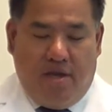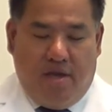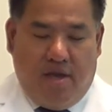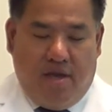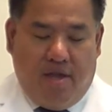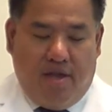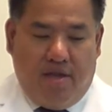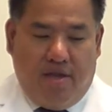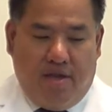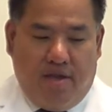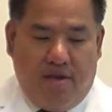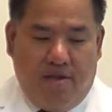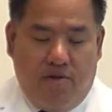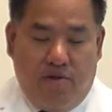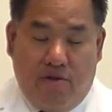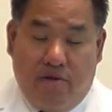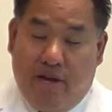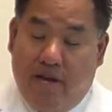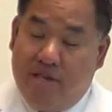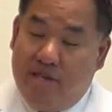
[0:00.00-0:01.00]
and
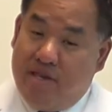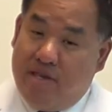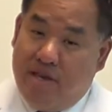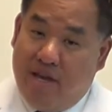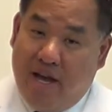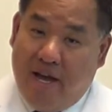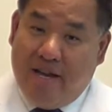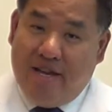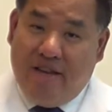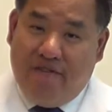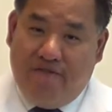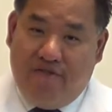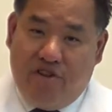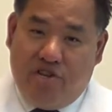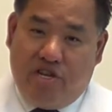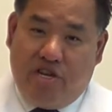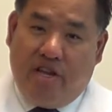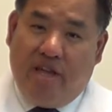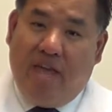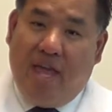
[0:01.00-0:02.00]
utilizes a
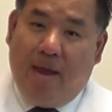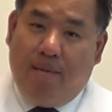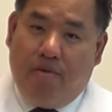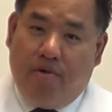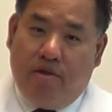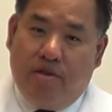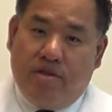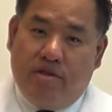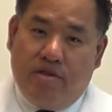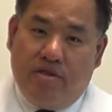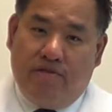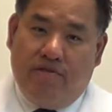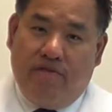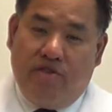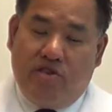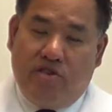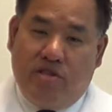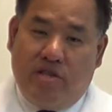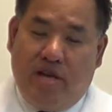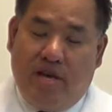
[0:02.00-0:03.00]
high-definition camera to
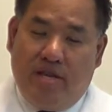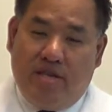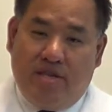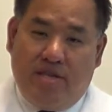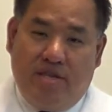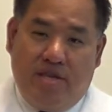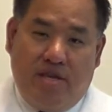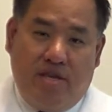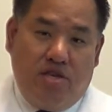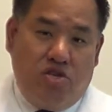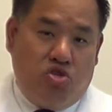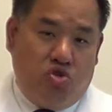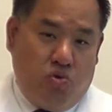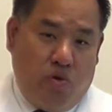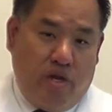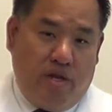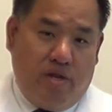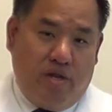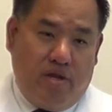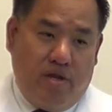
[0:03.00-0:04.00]
visualize the
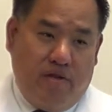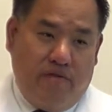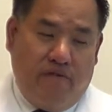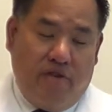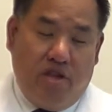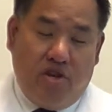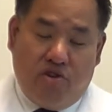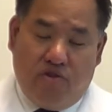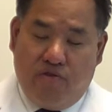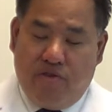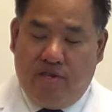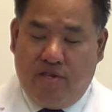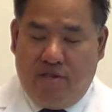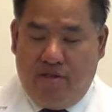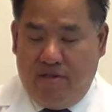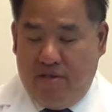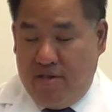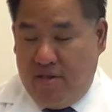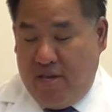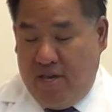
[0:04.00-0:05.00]
joint of interest,
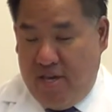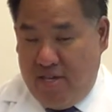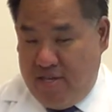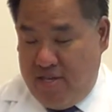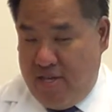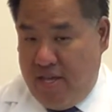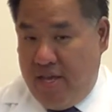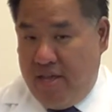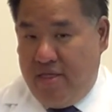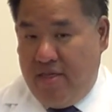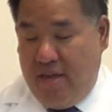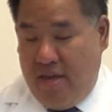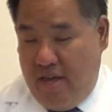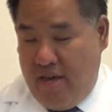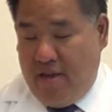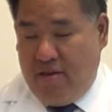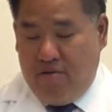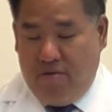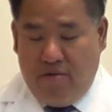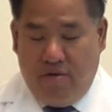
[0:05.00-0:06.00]
in this case the
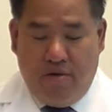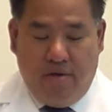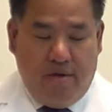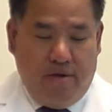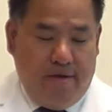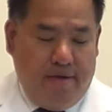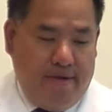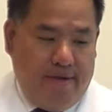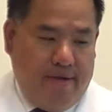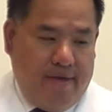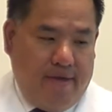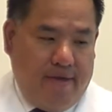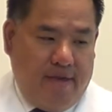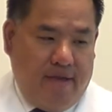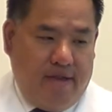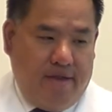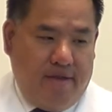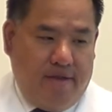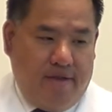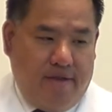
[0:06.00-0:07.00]
ankle.
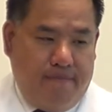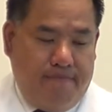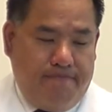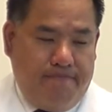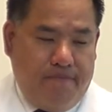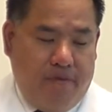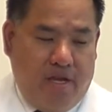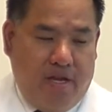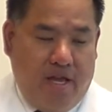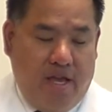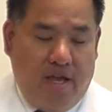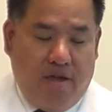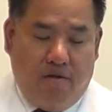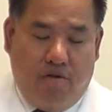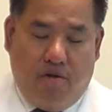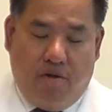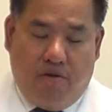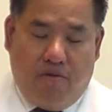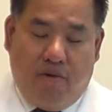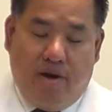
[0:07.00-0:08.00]
And an
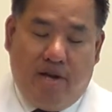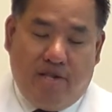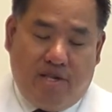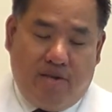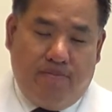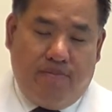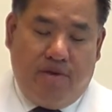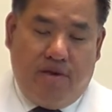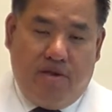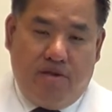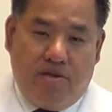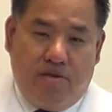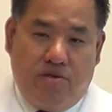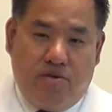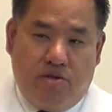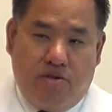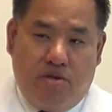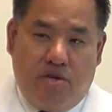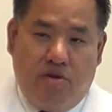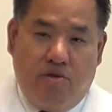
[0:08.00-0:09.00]
ankle arthroscopy is
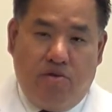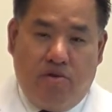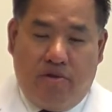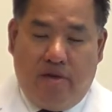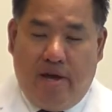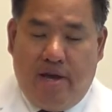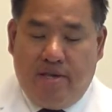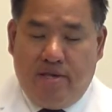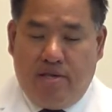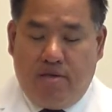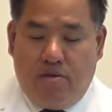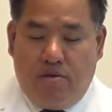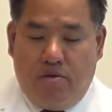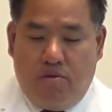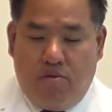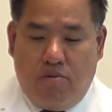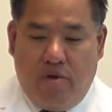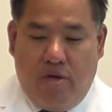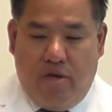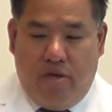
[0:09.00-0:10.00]
usually utilized
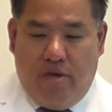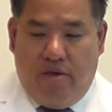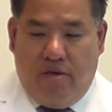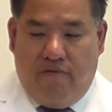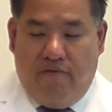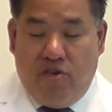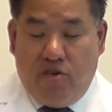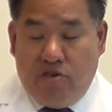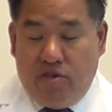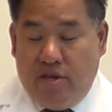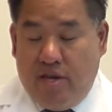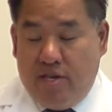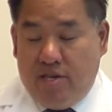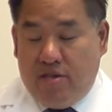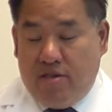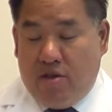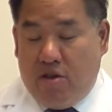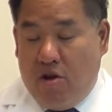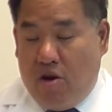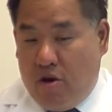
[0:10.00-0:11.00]
to
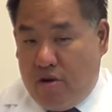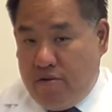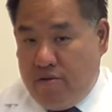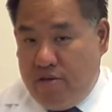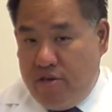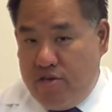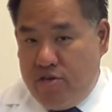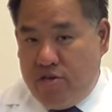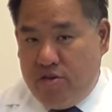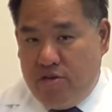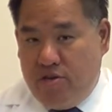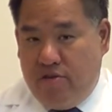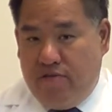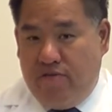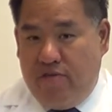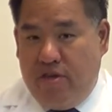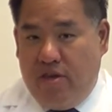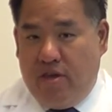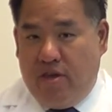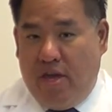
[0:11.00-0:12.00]
visualize the cartilage
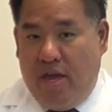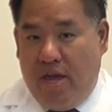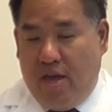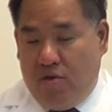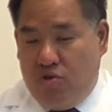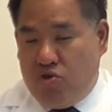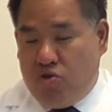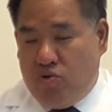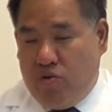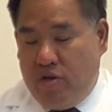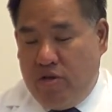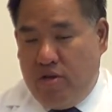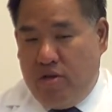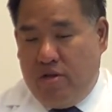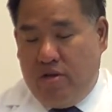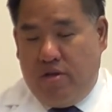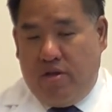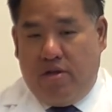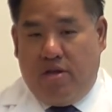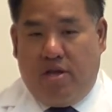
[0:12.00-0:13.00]
of the ankle joint
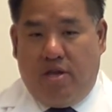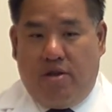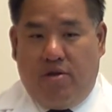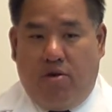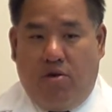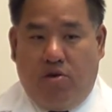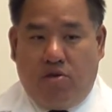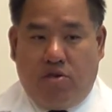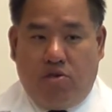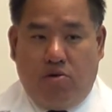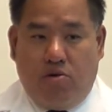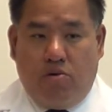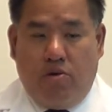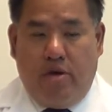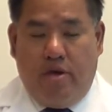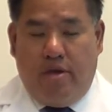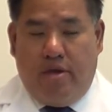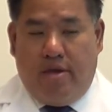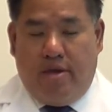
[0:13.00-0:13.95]
and also